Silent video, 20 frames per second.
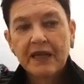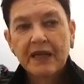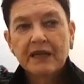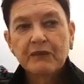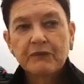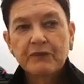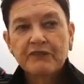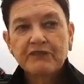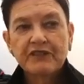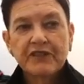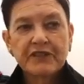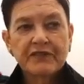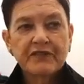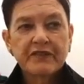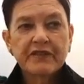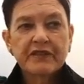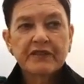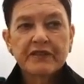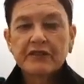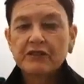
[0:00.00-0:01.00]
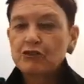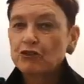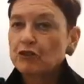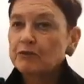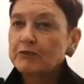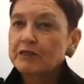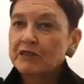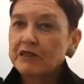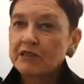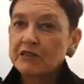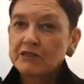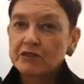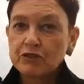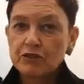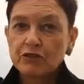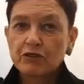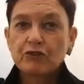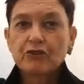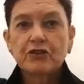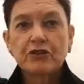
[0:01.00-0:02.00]
and we've done the German
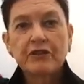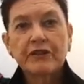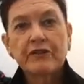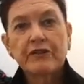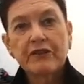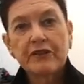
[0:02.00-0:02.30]
Constitution,